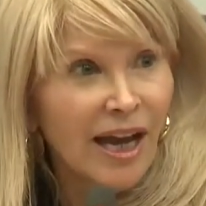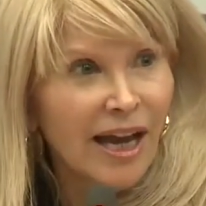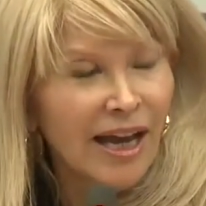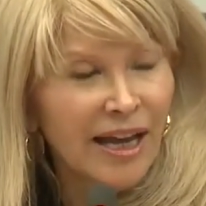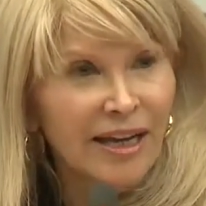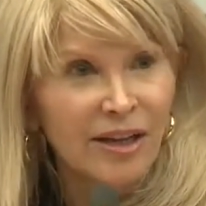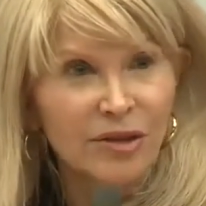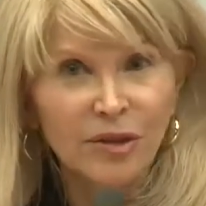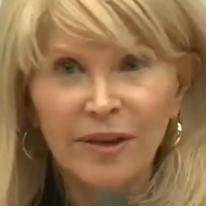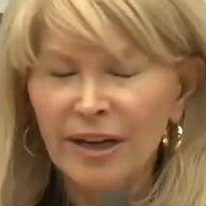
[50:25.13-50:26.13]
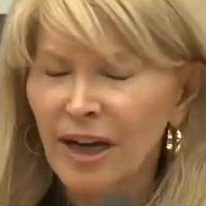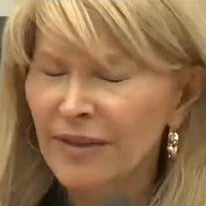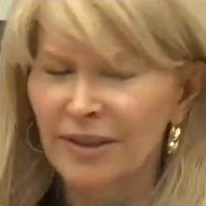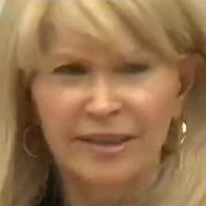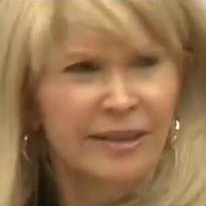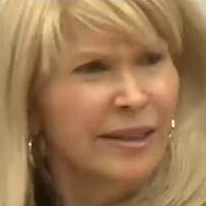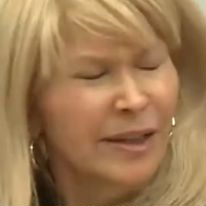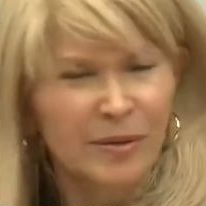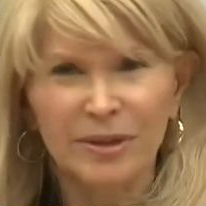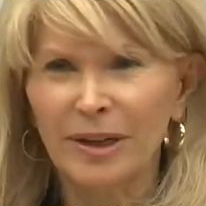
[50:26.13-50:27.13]
And so they got this, and
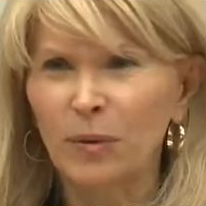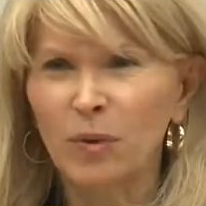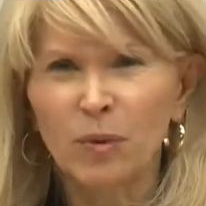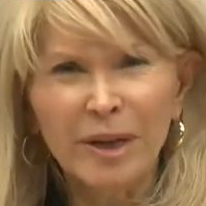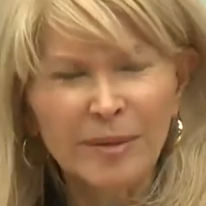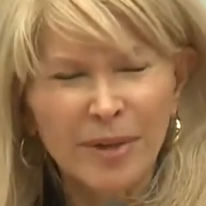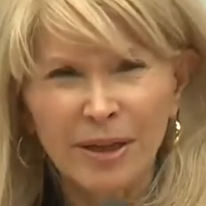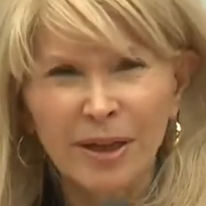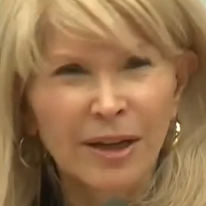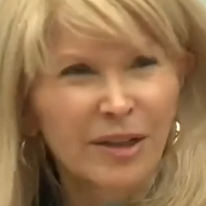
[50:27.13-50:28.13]
it was like, well, wait a minute.